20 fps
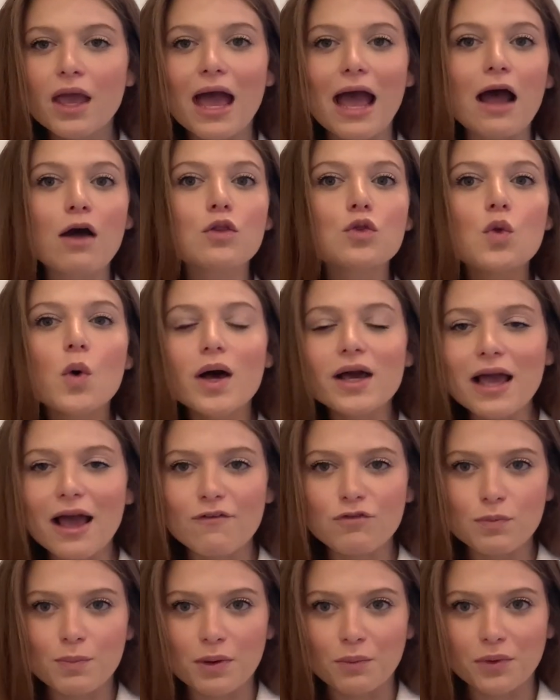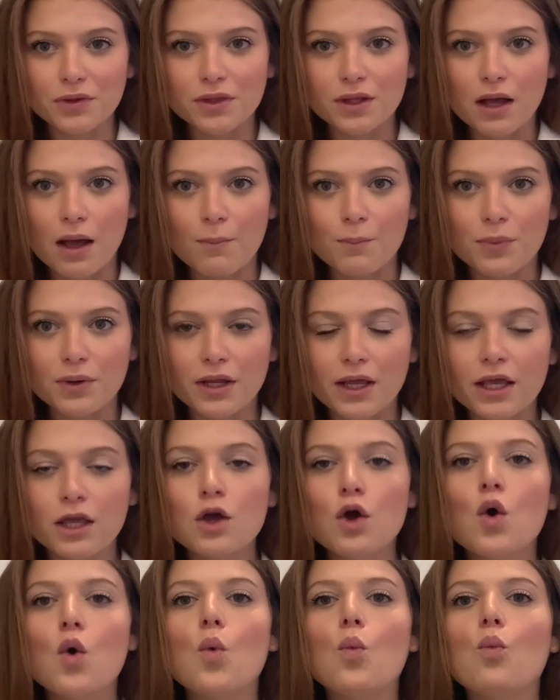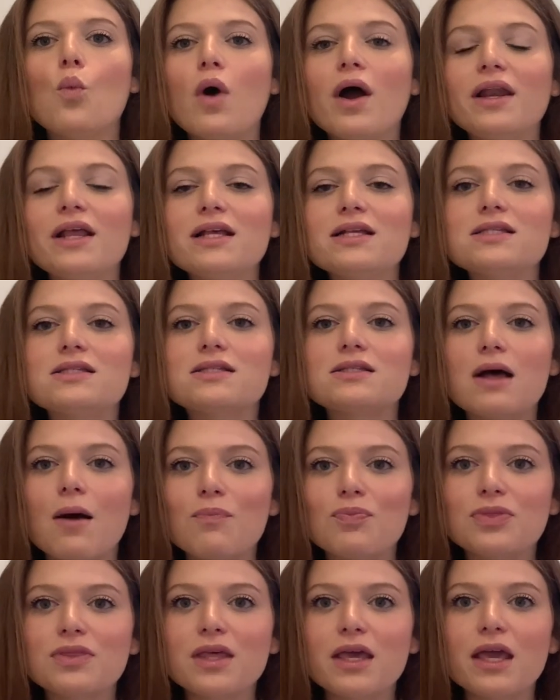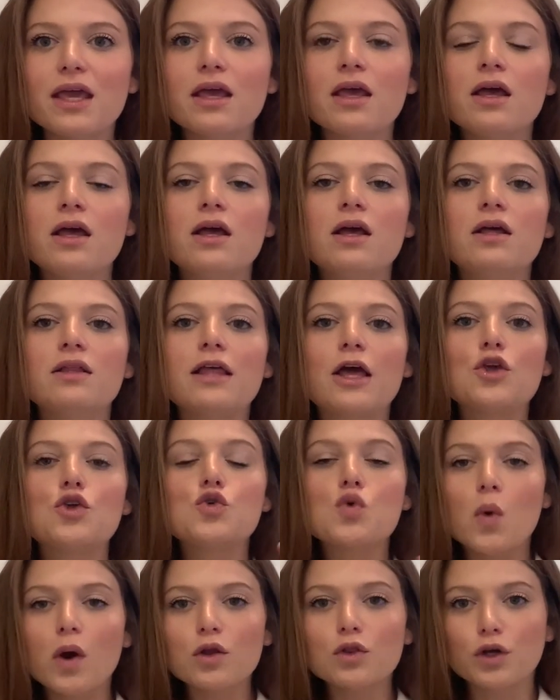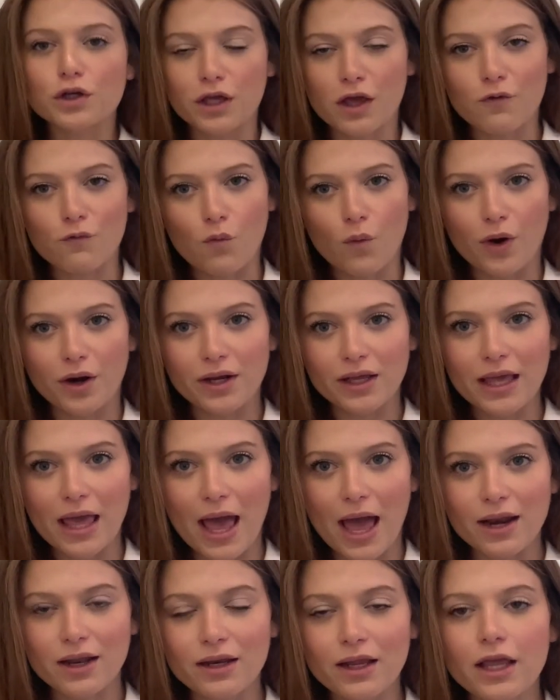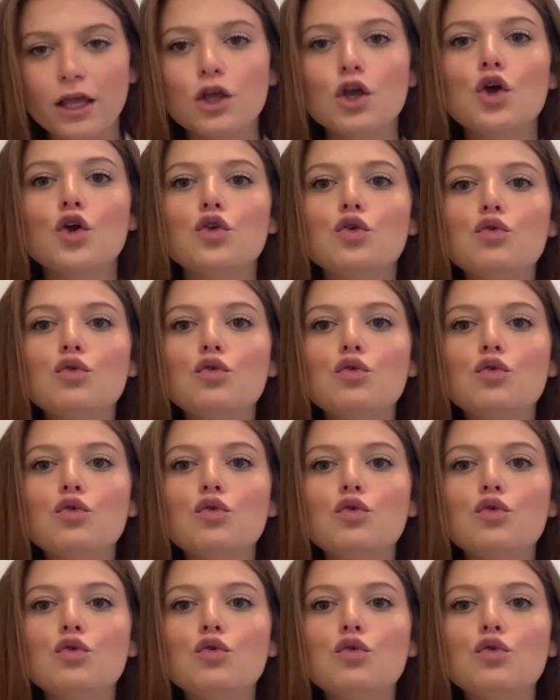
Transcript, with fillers: How long have you been with the company? What is something that you're looking for in a candidate.